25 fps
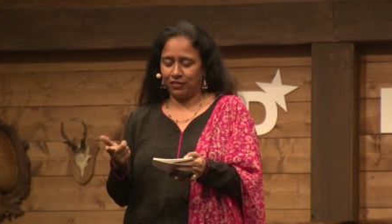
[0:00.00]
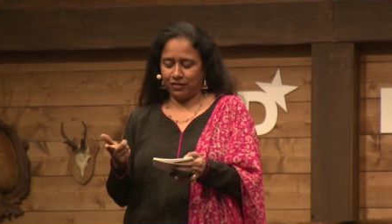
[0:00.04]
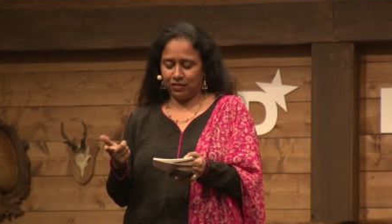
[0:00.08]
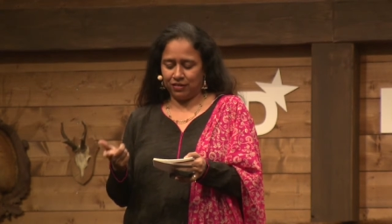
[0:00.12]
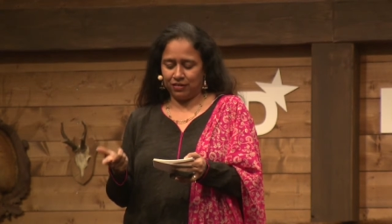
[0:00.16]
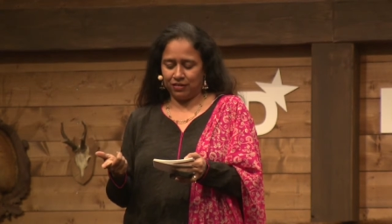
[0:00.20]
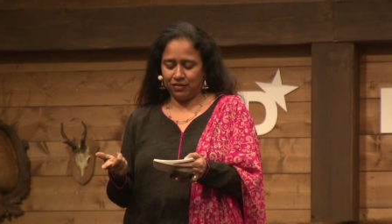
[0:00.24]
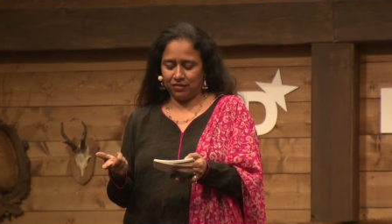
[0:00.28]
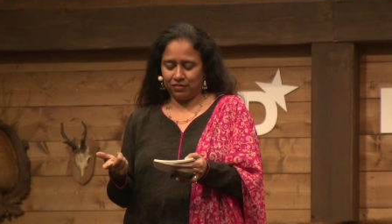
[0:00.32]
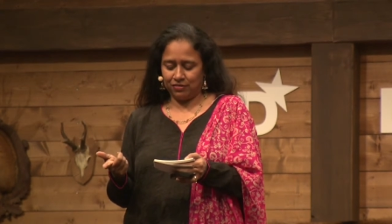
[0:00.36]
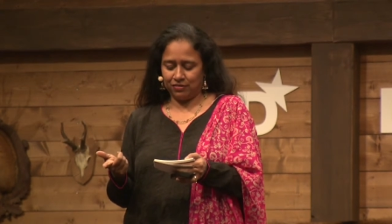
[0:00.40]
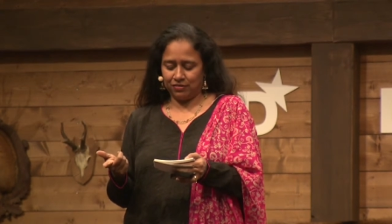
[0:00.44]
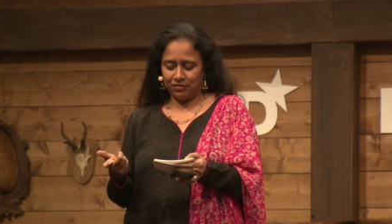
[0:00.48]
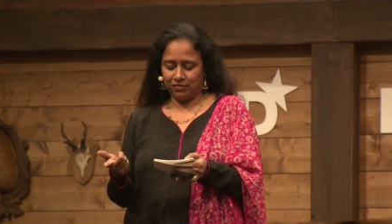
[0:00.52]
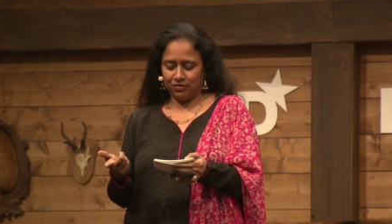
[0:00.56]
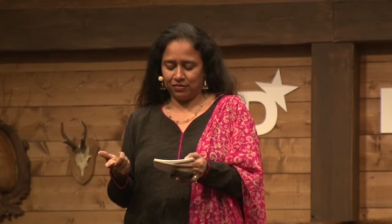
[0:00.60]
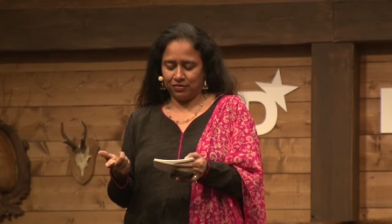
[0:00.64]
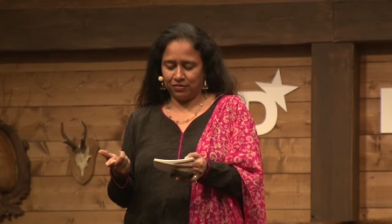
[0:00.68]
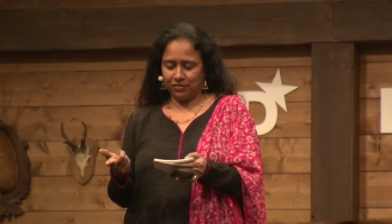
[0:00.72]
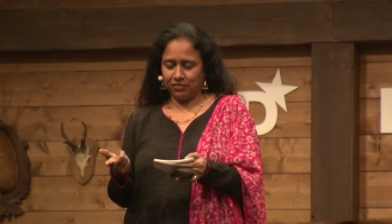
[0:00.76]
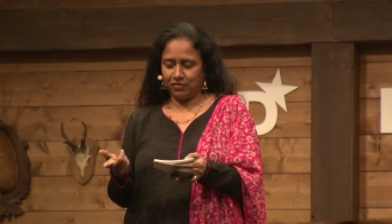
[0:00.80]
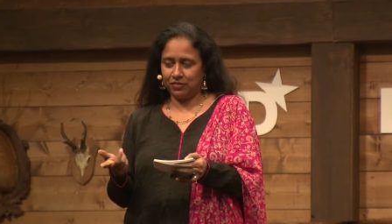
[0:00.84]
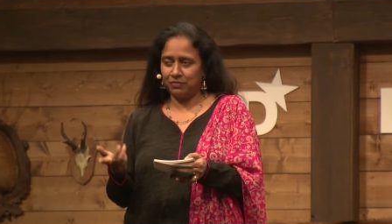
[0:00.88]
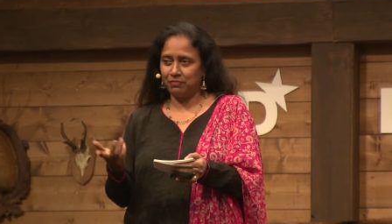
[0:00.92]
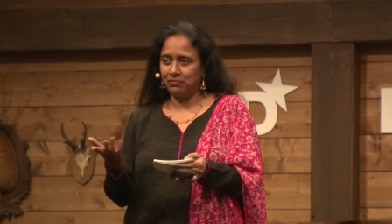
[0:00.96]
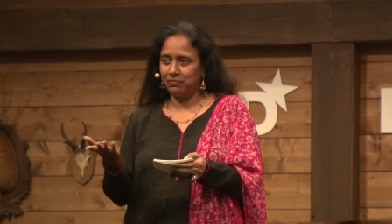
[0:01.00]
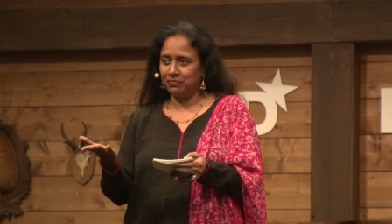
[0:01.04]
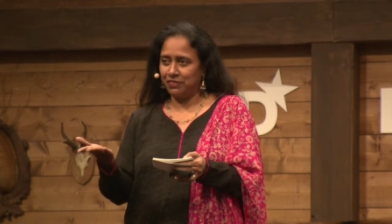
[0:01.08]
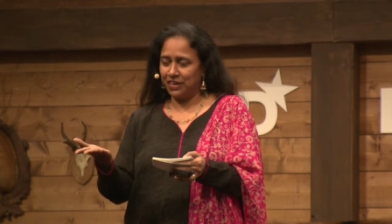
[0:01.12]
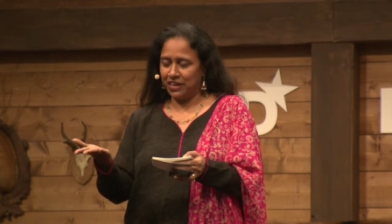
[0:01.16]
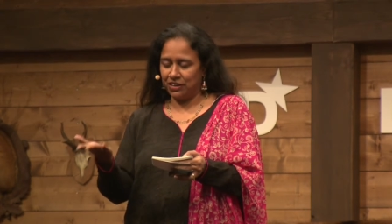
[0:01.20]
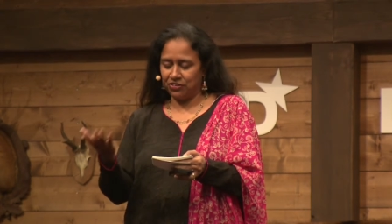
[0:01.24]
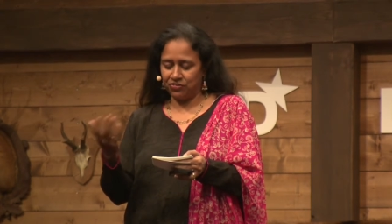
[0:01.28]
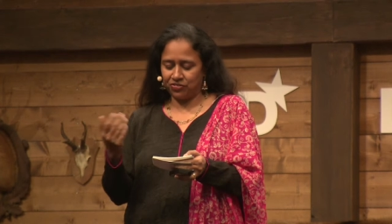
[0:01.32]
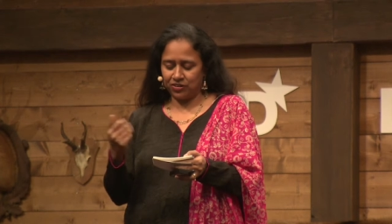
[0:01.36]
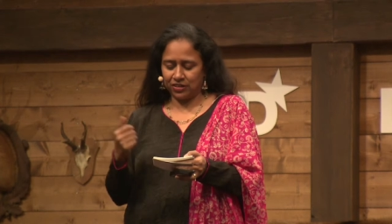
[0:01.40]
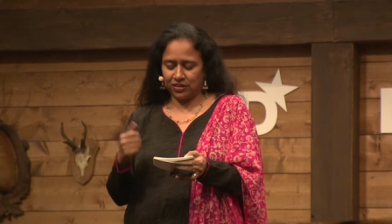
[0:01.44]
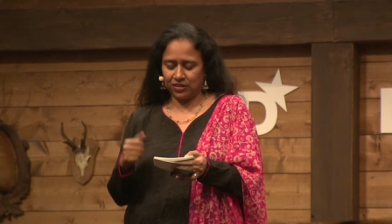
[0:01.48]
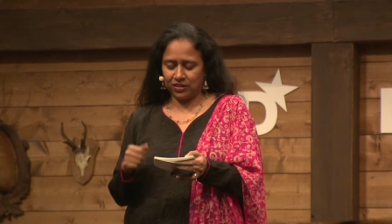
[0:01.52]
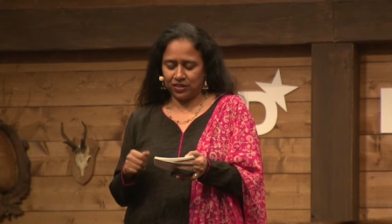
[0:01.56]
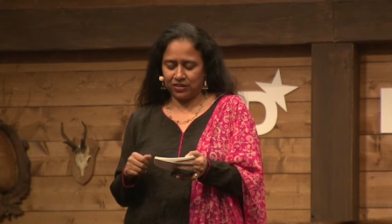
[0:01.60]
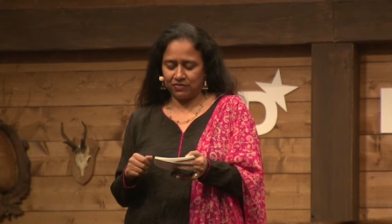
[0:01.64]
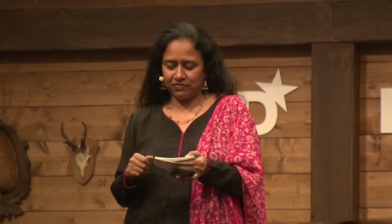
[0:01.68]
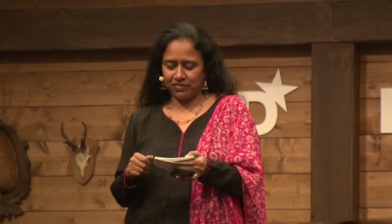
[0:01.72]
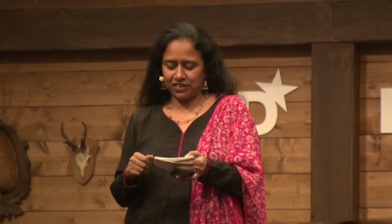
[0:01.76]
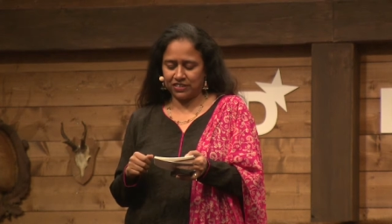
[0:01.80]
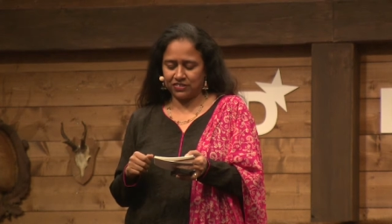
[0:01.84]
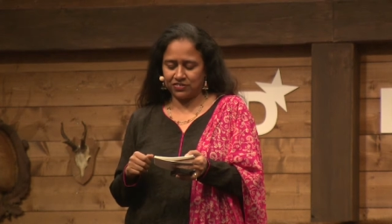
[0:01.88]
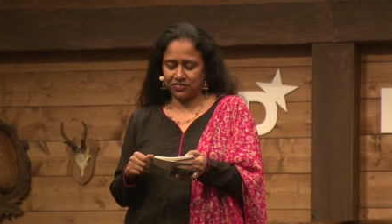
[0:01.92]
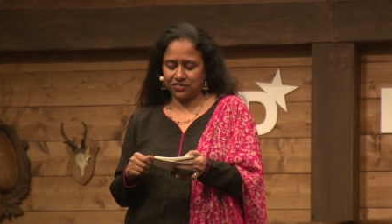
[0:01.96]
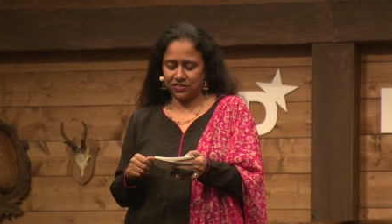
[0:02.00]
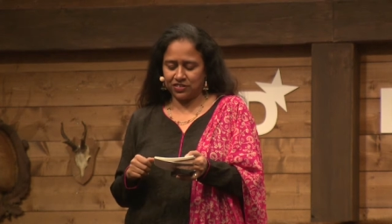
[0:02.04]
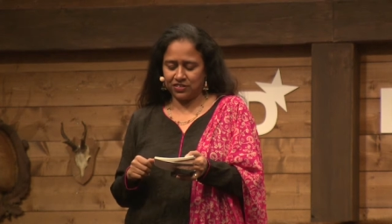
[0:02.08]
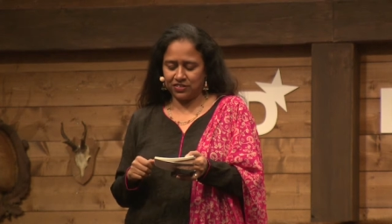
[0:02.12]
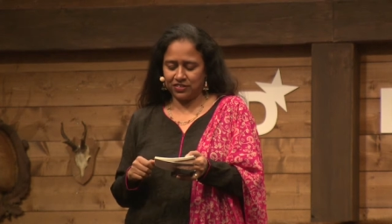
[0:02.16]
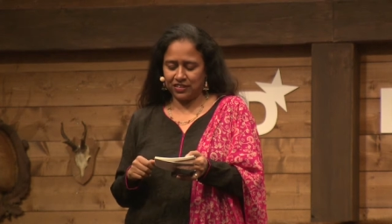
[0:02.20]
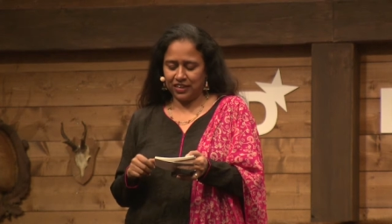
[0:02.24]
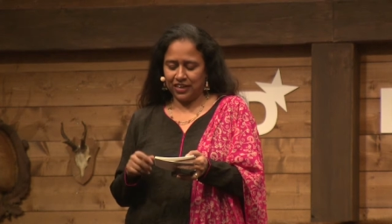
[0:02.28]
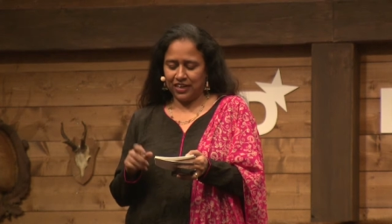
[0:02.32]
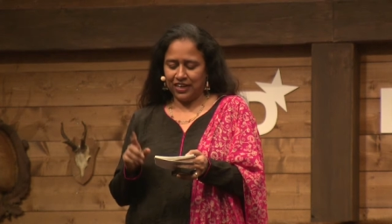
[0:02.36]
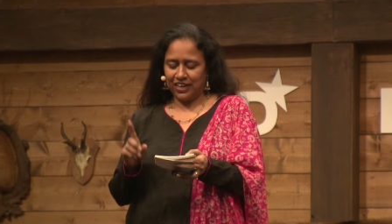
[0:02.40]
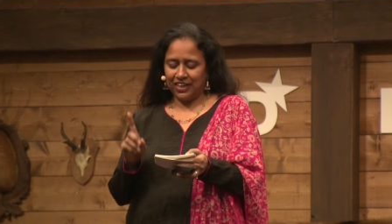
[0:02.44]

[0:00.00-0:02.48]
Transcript: uh, angel investors.